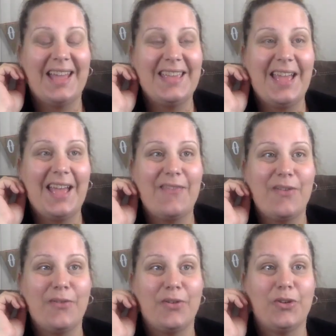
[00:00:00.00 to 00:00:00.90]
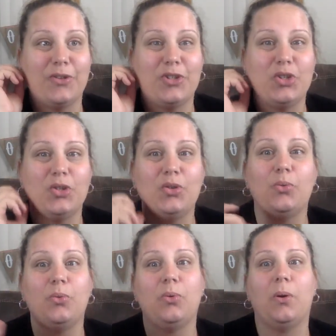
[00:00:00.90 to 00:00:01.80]
they had over
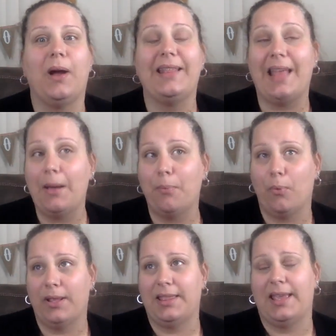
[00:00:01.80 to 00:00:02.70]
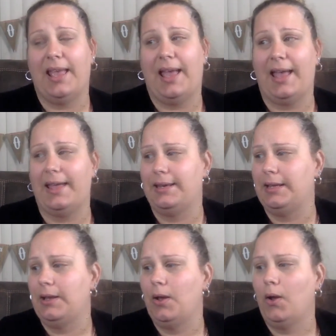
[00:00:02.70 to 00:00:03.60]
at that point, they had
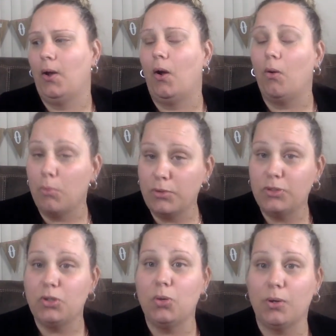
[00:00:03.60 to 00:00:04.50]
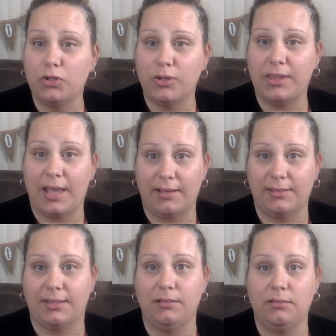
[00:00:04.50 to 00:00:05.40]
almost
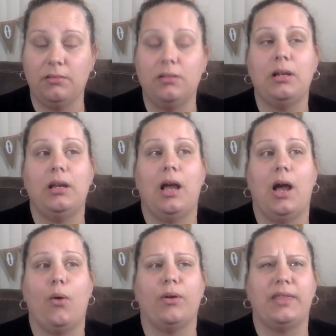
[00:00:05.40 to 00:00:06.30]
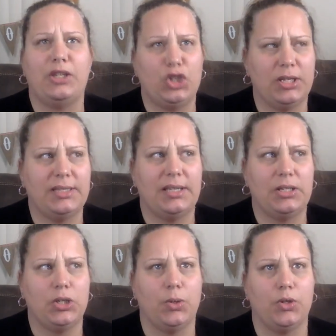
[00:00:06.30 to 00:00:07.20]
200,000, or they just
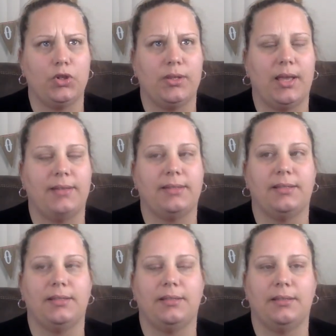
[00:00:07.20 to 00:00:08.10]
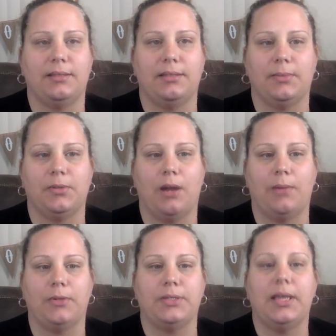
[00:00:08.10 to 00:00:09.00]
hit 200,000
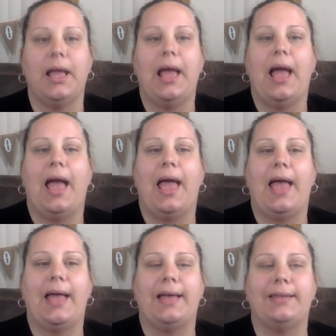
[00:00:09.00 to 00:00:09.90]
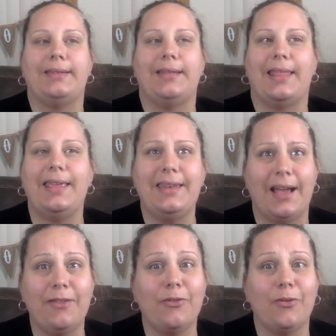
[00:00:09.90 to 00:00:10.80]
subscribers. And I think
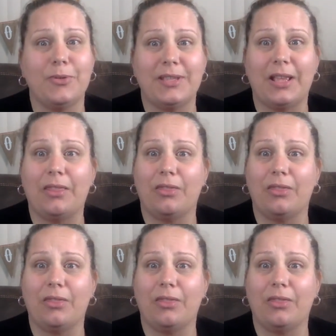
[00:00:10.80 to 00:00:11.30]
now they're almost at